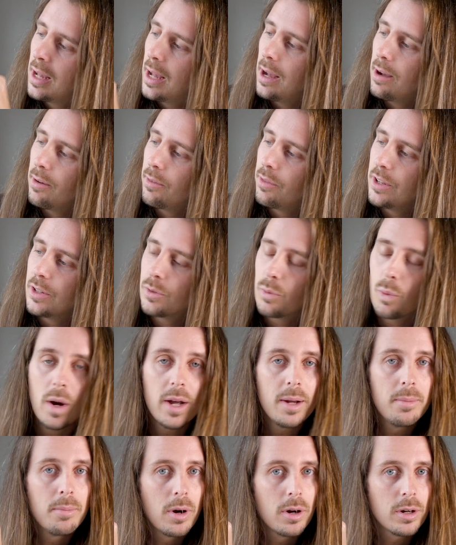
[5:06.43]
have these
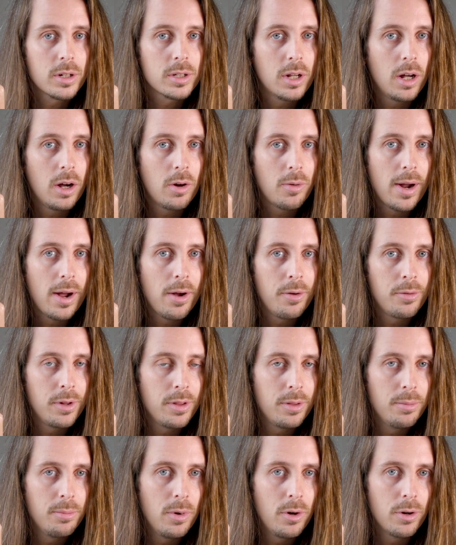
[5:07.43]
white marks
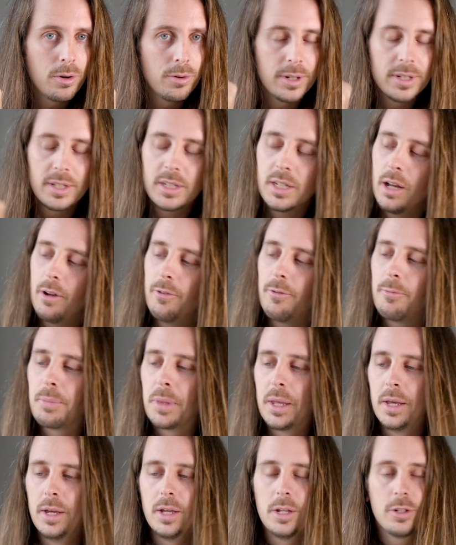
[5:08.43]
around the motor itself.
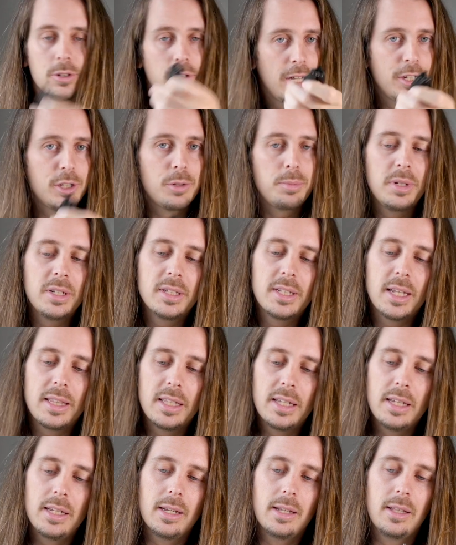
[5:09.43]
So that just means that
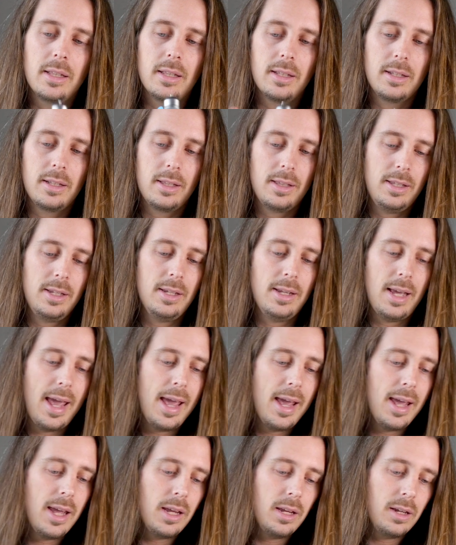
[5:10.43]
the, the
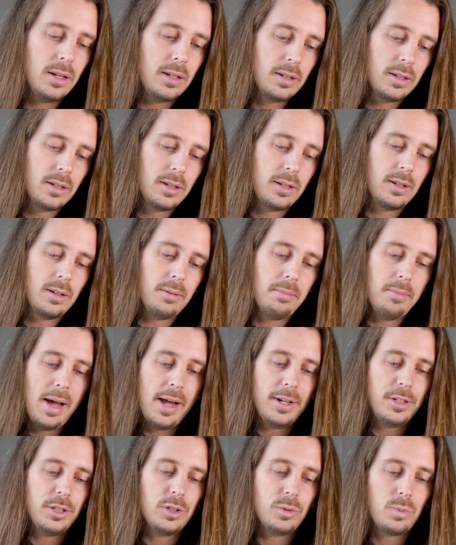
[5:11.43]
A
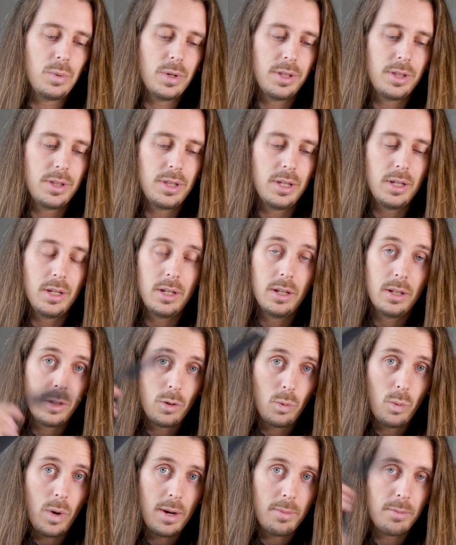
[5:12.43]
matches with the,
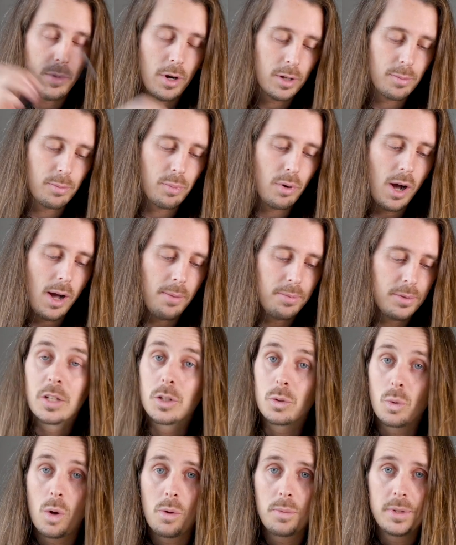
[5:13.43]
the white marked props.
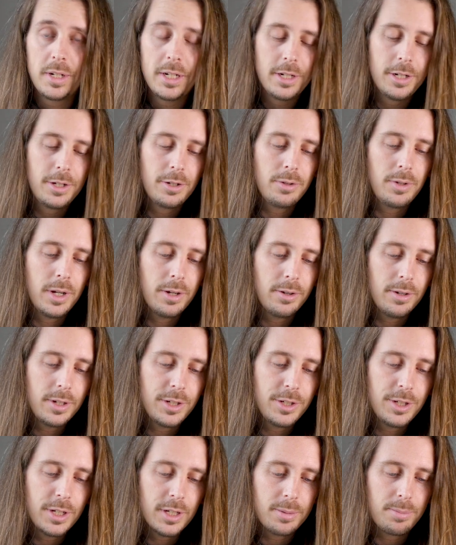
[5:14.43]
So all we need to do here
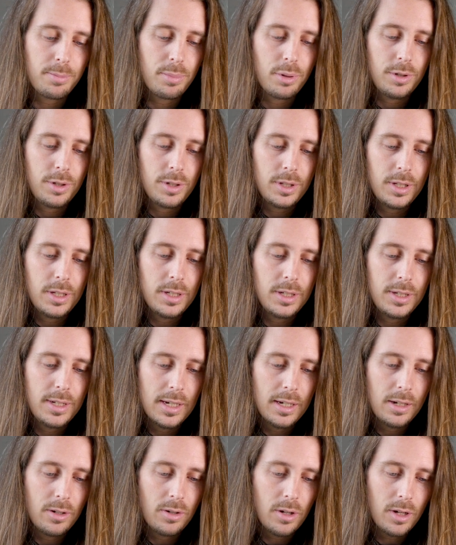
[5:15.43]
is just push these
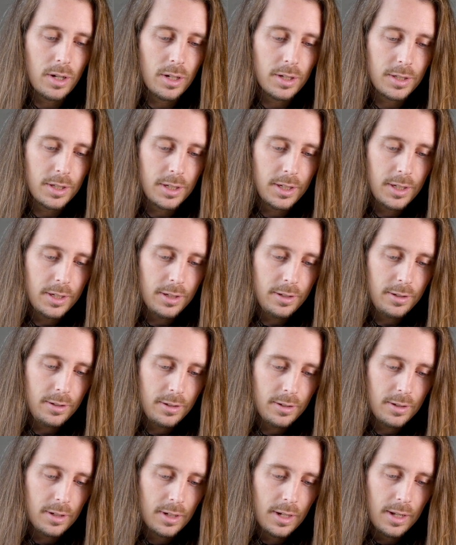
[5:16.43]
down onto
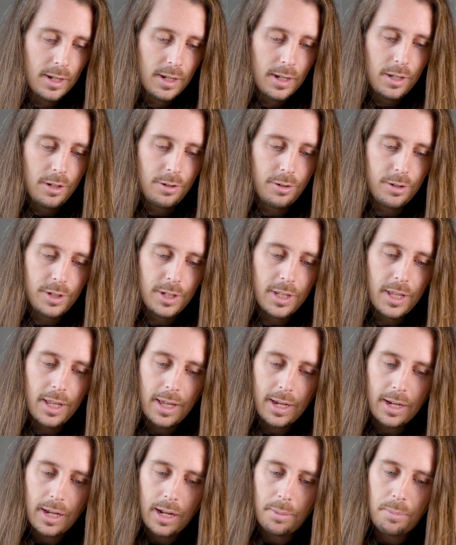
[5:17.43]
here. You can see that
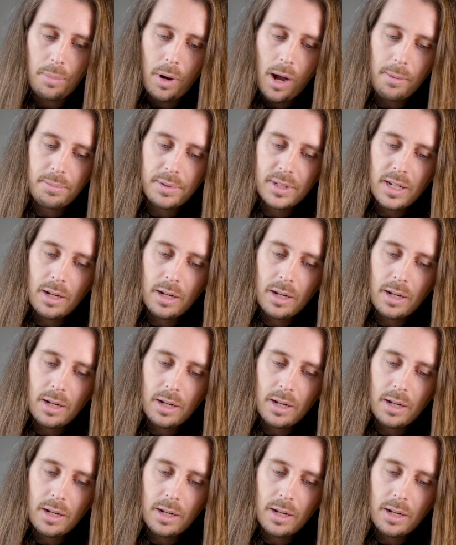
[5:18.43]
that kind of pops